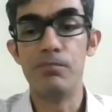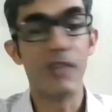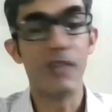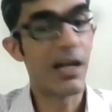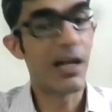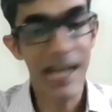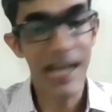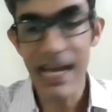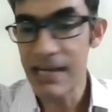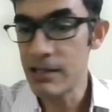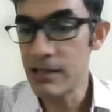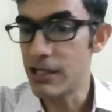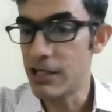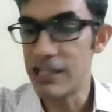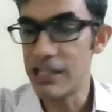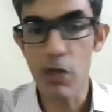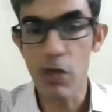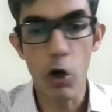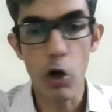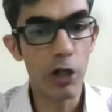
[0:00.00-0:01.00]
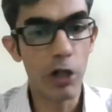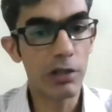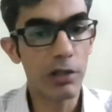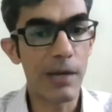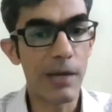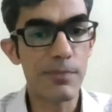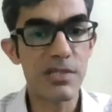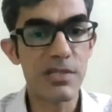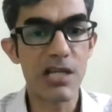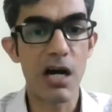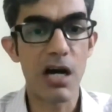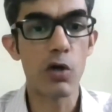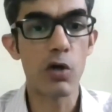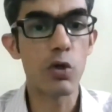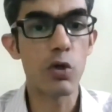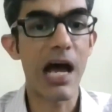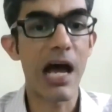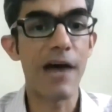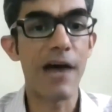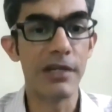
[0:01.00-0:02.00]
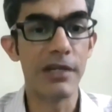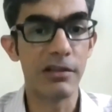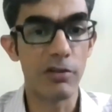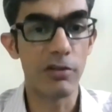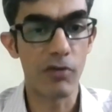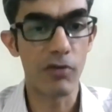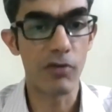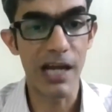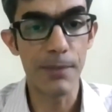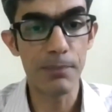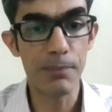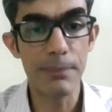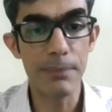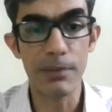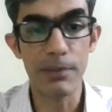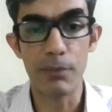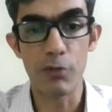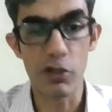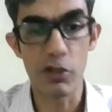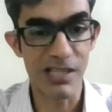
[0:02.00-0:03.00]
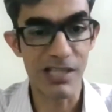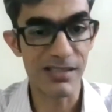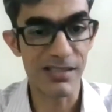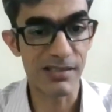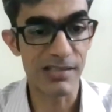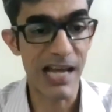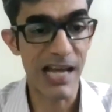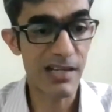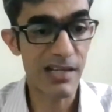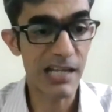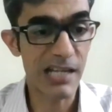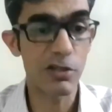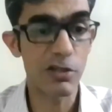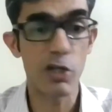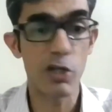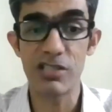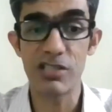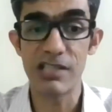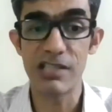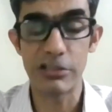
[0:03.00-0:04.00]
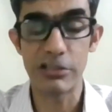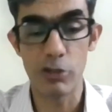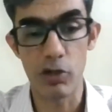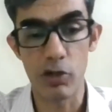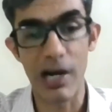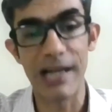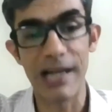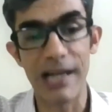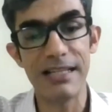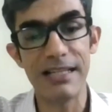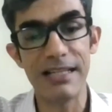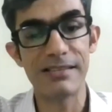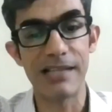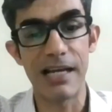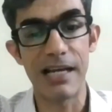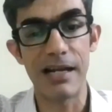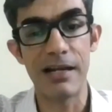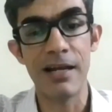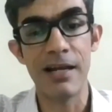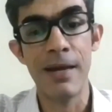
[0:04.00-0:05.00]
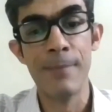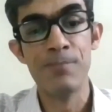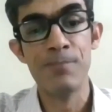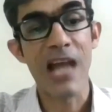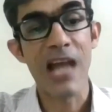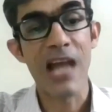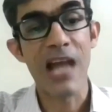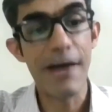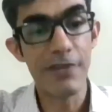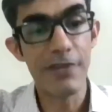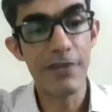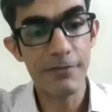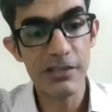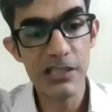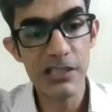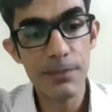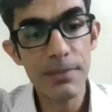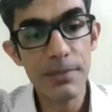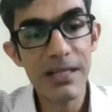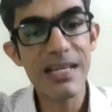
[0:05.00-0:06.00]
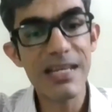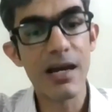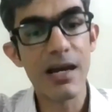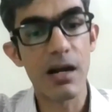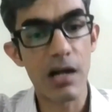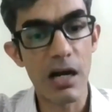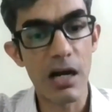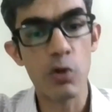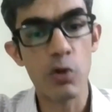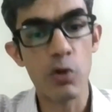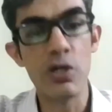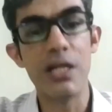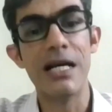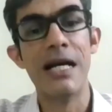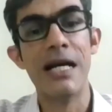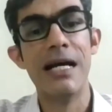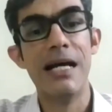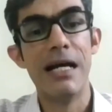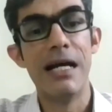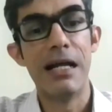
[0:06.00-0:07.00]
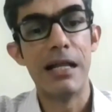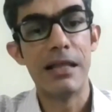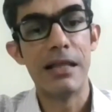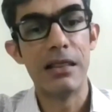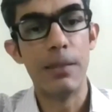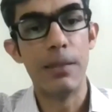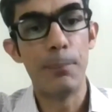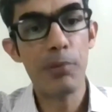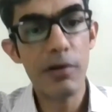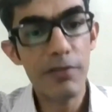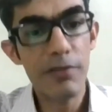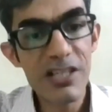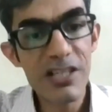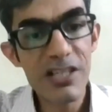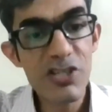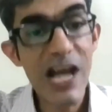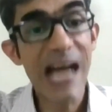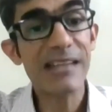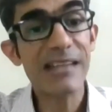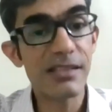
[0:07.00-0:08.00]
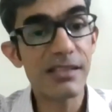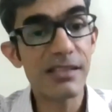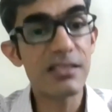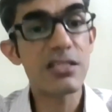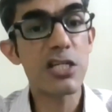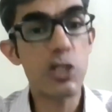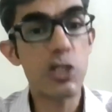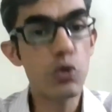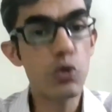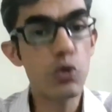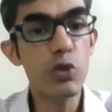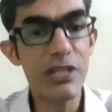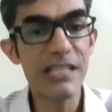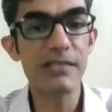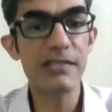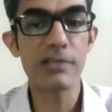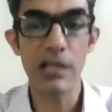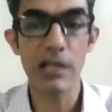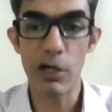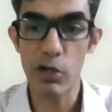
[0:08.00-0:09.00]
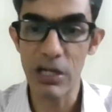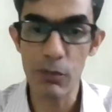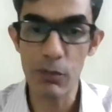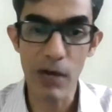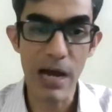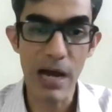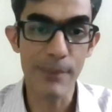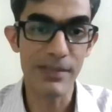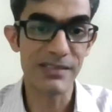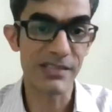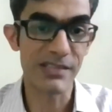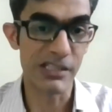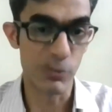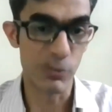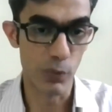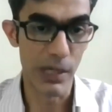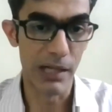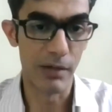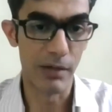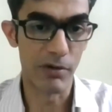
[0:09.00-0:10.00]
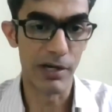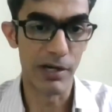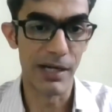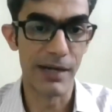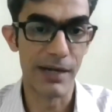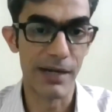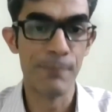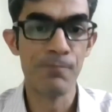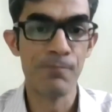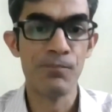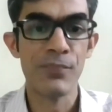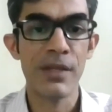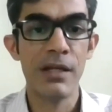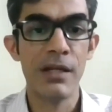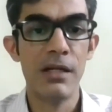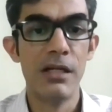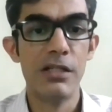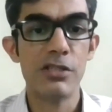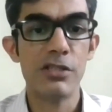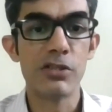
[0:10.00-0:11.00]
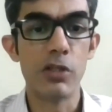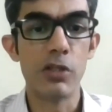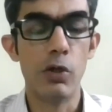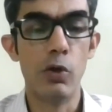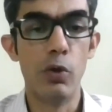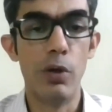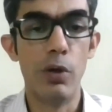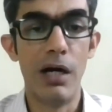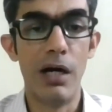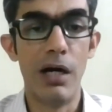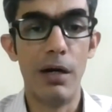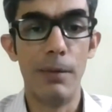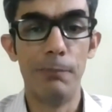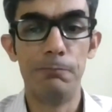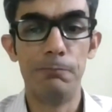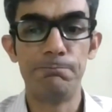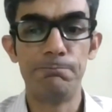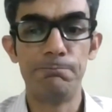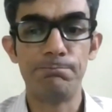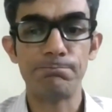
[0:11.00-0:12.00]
Again, it all comes down to having the right people, processes, and technologies, as you rightly said, having visibility around the privileged access to these cloud environments as well, right? So